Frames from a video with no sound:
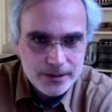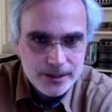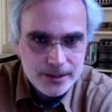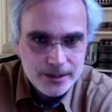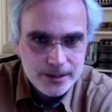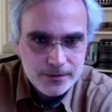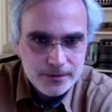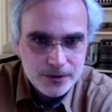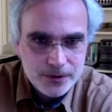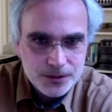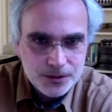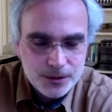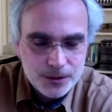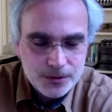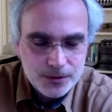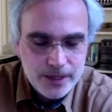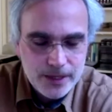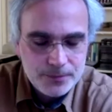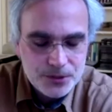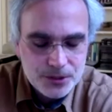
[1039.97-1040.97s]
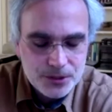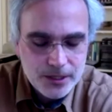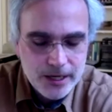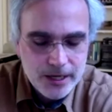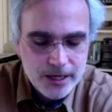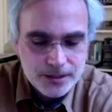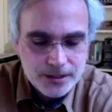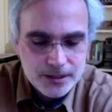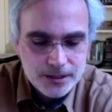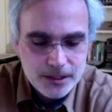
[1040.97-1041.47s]
And if you get sort of
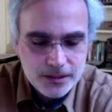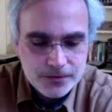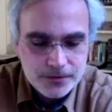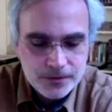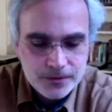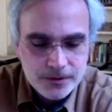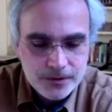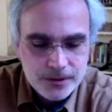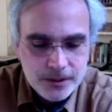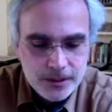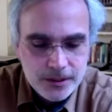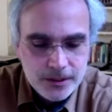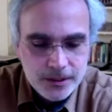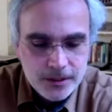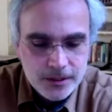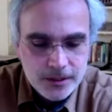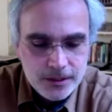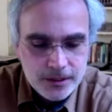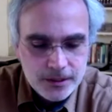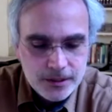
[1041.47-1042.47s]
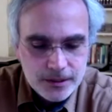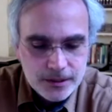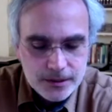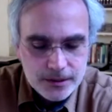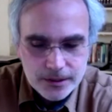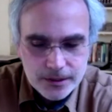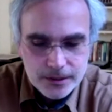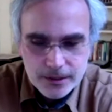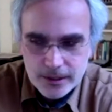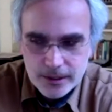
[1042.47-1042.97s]
abstract enough to
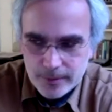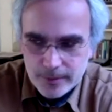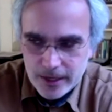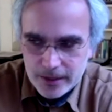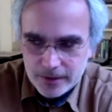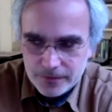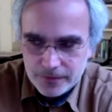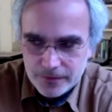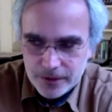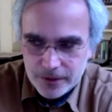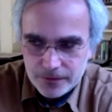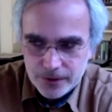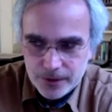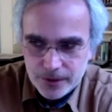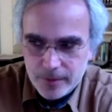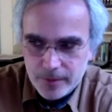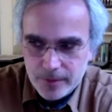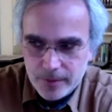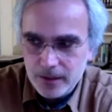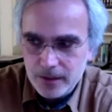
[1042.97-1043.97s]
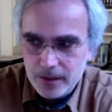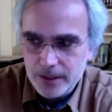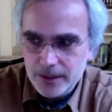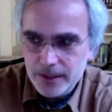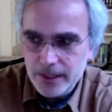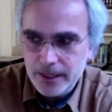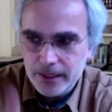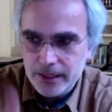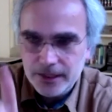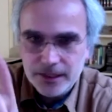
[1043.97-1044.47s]
think about it very fundamentally,
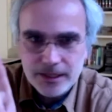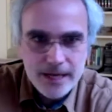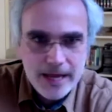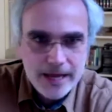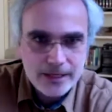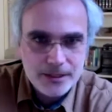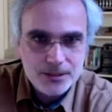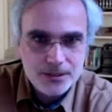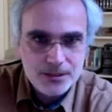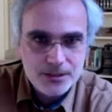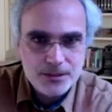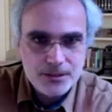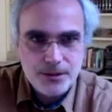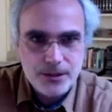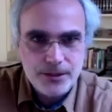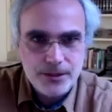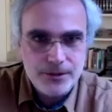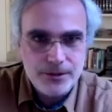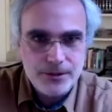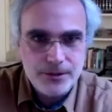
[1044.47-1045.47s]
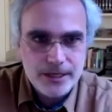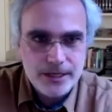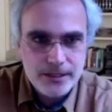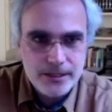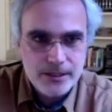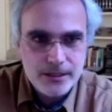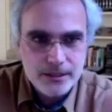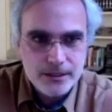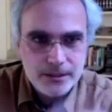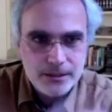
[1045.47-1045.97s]
then it connects to other
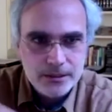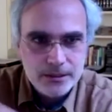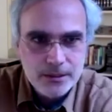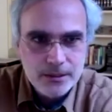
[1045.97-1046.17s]
ideas.